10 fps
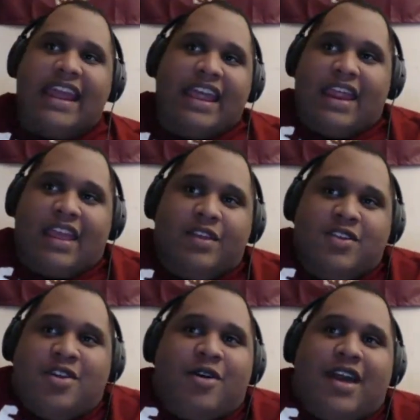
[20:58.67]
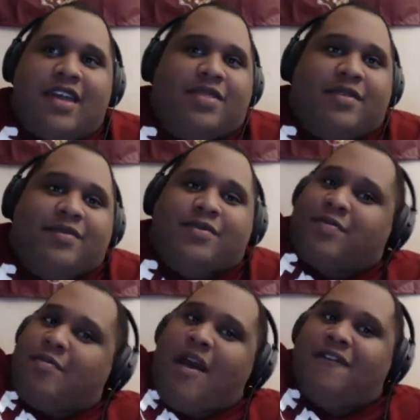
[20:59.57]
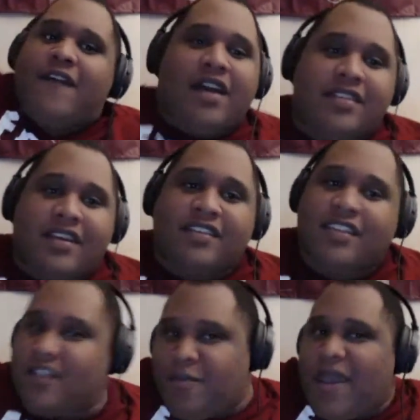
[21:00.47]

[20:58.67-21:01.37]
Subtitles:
I got it. And my fiance,